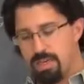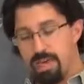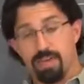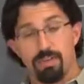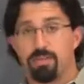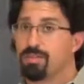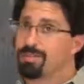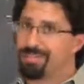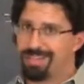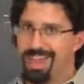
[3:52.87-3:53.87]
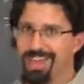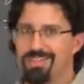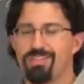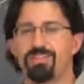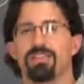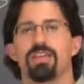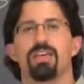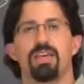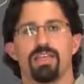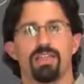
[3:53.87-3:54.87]
arc tangent,
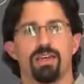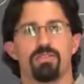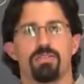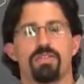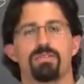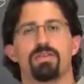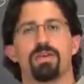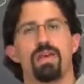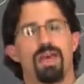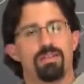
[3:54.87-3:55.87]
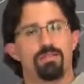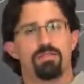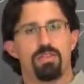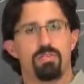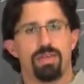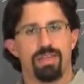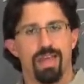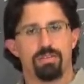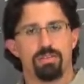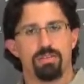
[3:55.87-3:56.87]
and the rest of them, and see what
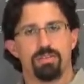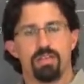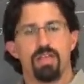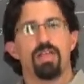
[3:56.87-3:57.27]
happens.